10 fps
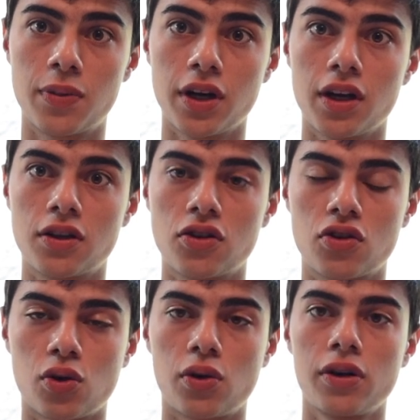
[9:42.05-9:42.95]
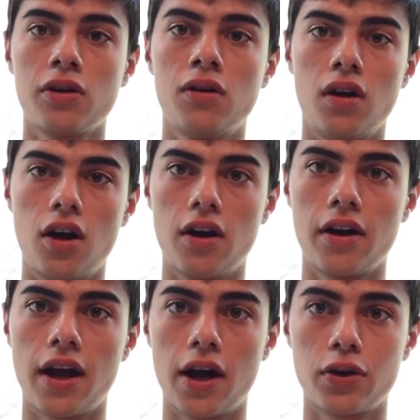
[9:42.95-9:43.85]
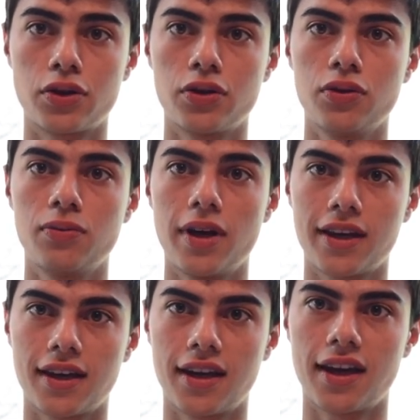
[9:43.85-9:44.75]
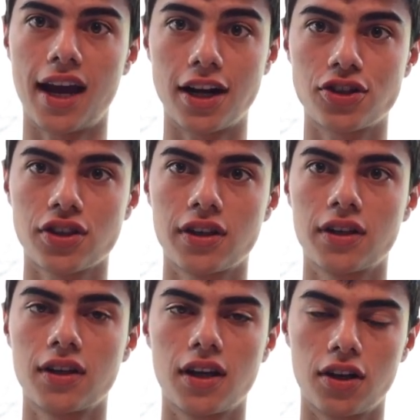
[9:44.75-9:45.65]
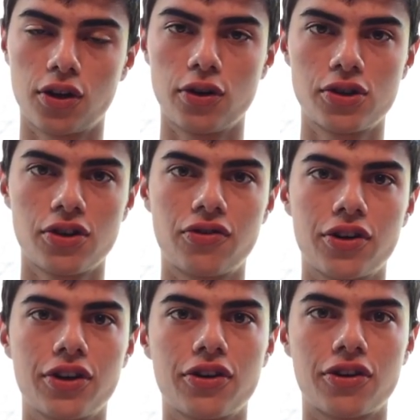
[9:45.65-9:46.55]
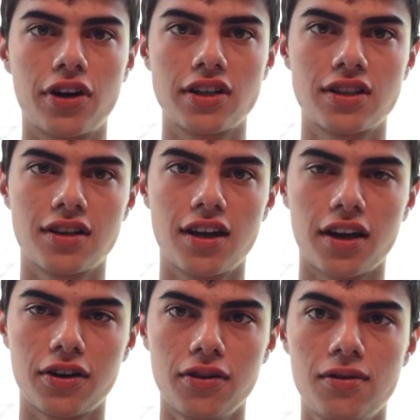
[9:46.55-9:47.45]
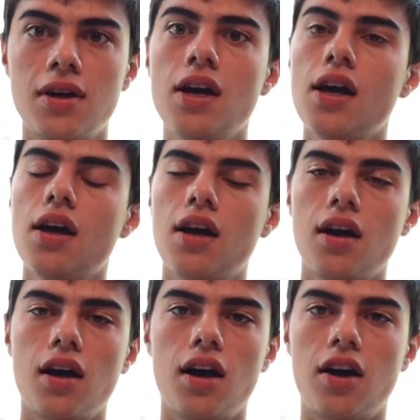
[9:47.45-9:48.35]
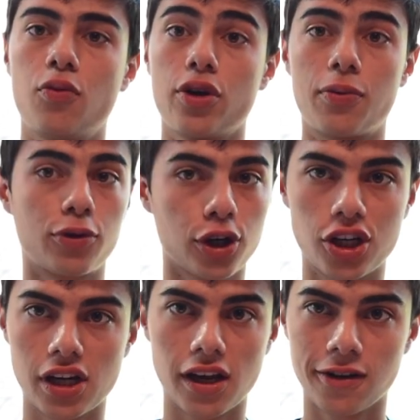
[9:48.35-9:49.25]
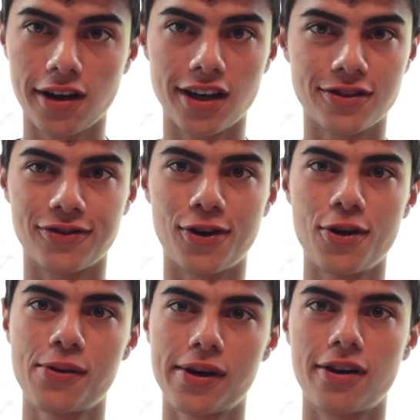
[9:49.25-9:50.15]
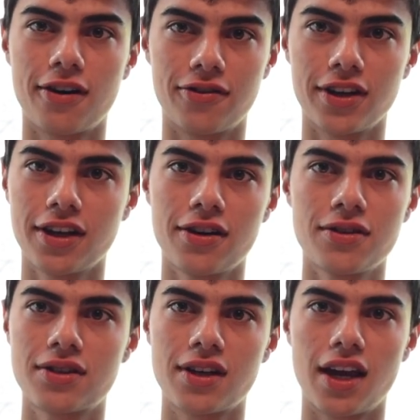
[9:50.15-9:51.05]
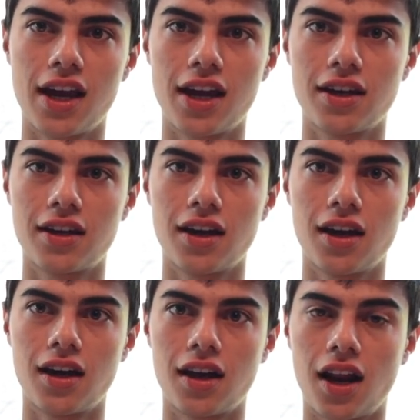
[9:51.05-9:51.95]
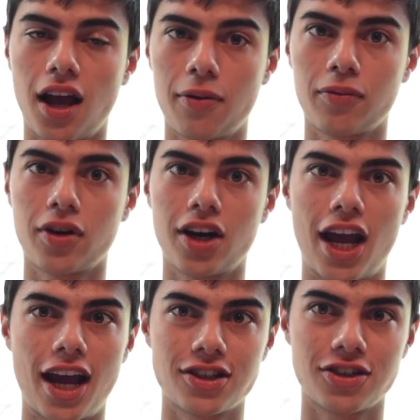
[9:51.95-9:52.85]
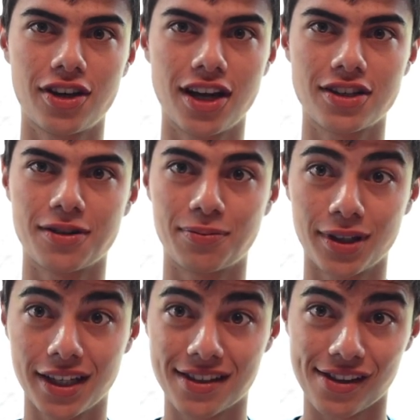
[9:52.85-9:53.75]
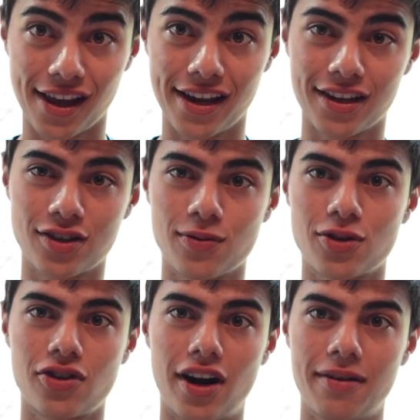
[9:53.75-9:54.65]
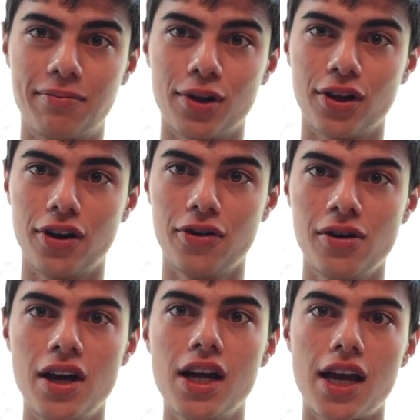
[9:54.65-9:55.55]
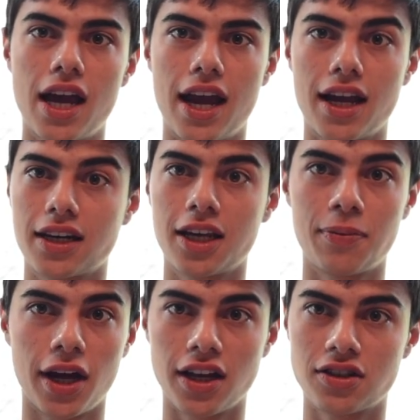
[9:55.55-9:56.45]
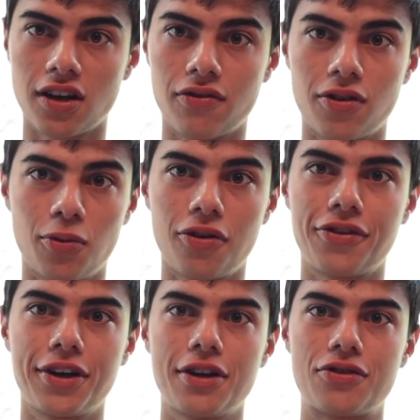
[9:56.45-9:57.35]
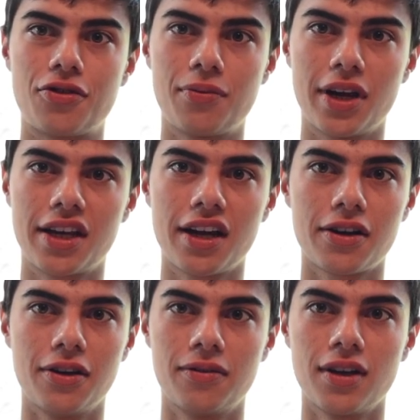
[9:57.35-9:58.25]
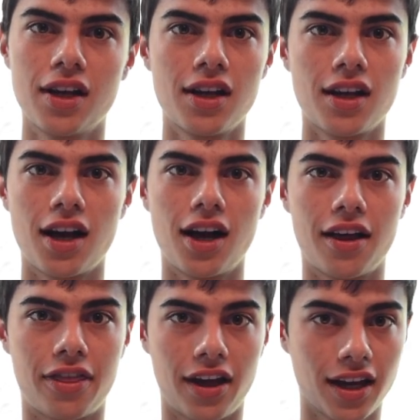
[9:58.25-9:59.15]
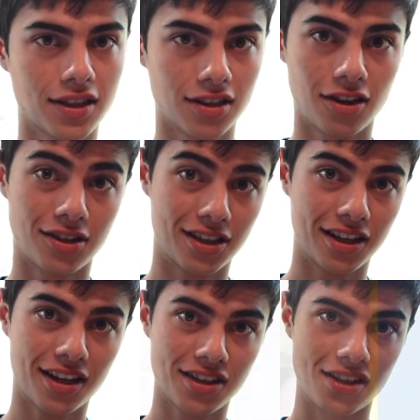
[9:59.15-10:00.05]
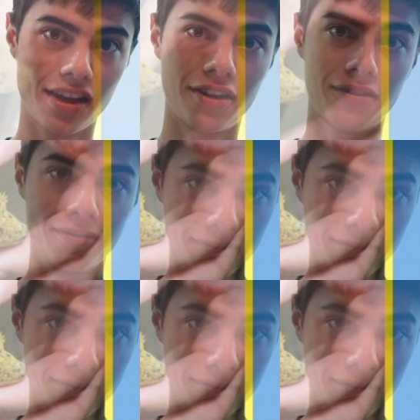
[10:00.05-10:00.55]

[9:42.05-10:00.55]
has been a tutorial on how to make a hatchling enclosure for your crested gecko. Um, we appreciate you guys following our videos and uh, I'm going to ask you guys to please like and subscribe below and keep a heads up for more videos from Bay Gecko. Uh, thanks and I'll see you guys later.